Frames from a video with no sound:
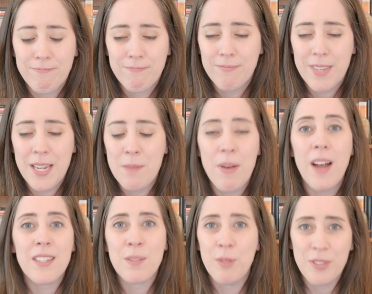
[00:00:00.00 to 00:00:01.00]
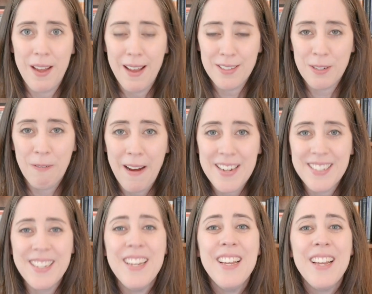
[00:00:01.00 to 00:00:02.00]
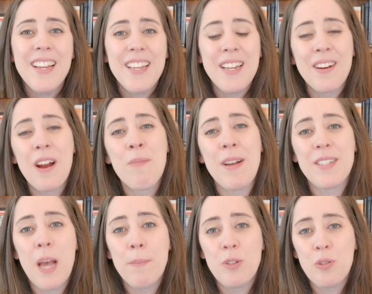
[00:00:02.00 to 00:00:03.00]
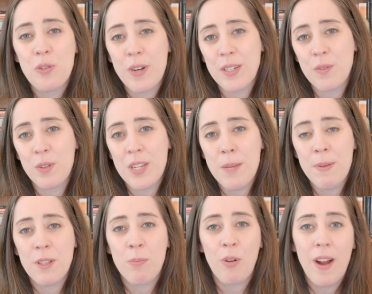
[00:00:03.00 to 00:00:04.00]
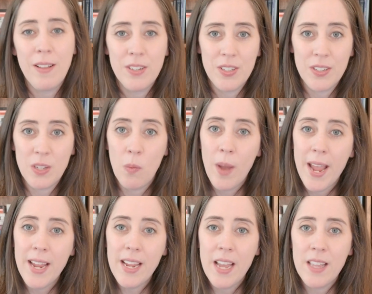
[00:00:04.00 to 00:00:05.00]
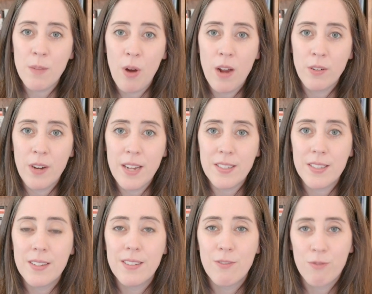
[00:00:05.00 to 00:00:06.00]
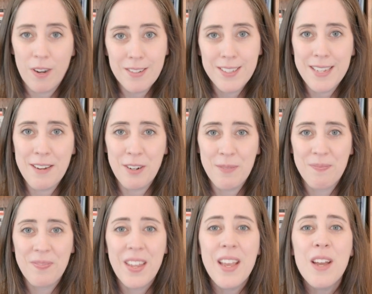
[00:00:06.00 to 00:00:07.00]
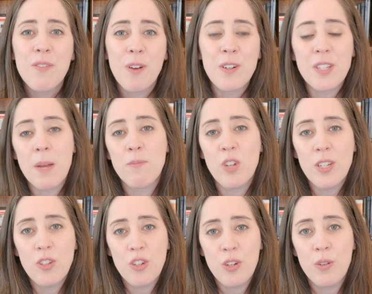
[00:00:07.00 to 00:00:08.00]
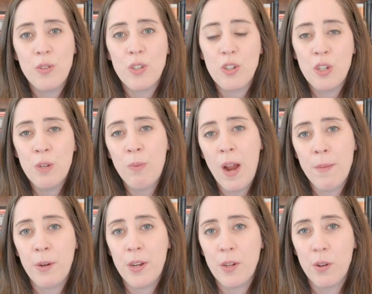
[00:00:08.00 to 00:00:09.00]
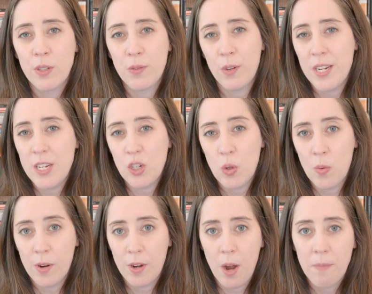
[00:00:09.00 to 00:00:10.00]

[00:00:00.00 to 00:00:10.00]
An impossible task, right? Here are my top 2 tricks for keeping the paralysis away and the progress front and center. First up, just choose 2 primary goals for each quarter.